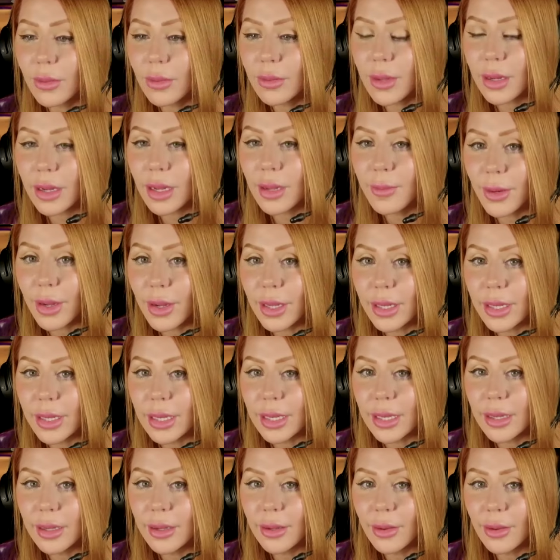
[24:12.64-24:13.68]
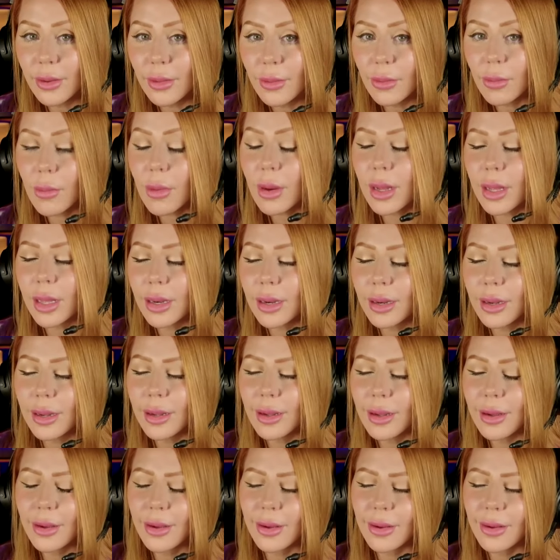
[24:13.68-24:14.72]
on, come here, honey. What?
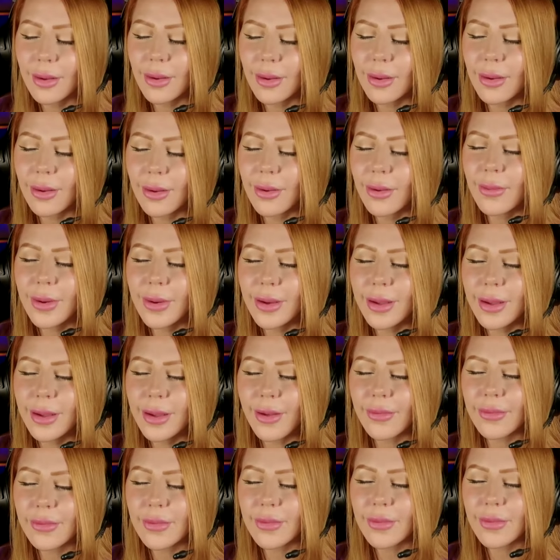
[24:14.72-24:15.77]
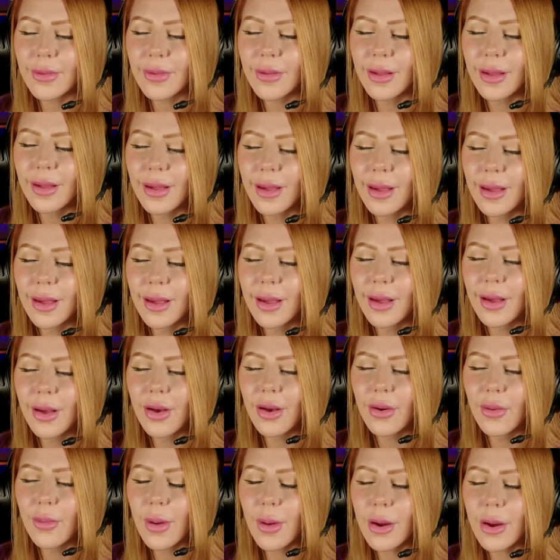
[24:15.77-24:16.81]
What else?
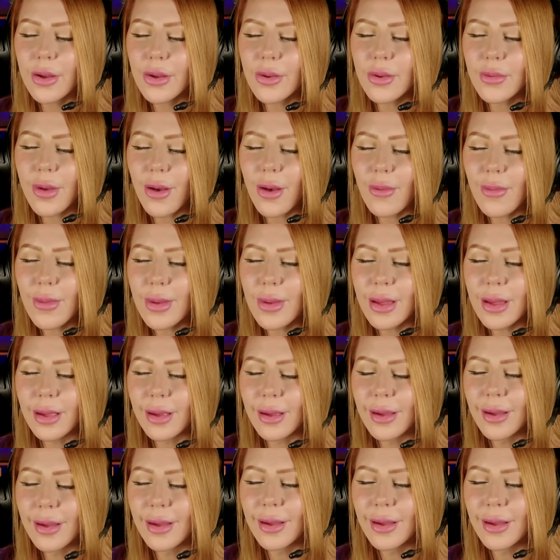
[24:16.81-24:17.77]
Where are you going?